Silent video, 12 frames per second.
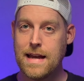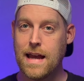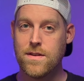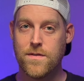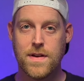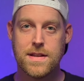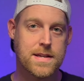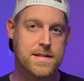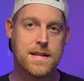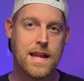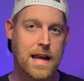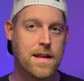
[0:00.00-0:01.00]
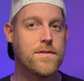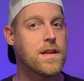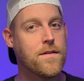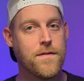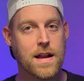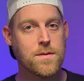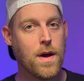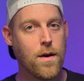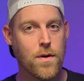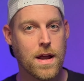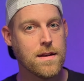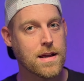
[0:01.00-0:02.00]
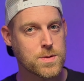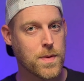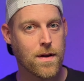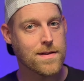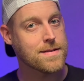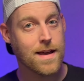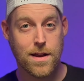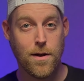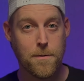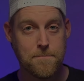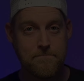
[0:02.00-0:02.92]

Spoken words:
and the fit doesn't negatively affect my run experience at all.